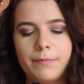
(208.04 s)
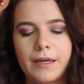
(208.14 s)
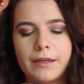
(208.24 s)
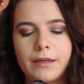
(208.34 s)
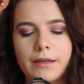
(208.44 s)

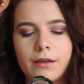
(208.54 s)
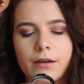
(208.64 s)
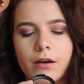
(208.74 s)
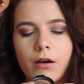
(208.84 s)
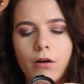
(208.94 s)
pinky,
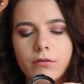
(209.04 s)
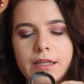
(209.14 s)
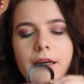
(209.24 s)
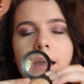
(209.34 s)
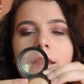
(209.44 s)

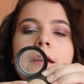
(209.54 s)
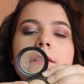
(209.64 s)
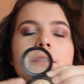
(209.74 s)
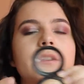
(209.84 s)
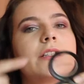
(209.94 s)
goldy colour
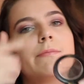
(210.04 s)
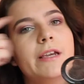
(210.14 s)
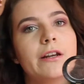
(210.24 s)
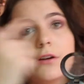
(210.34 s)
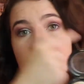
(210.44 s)
just
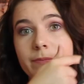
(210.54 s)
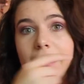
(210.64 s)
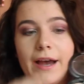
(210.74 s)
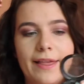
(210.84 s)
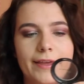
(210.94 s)
smeared across
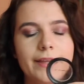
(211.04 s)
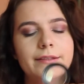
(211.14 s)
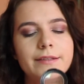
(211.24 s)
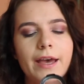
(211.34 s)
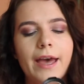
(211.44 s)
my eyelids,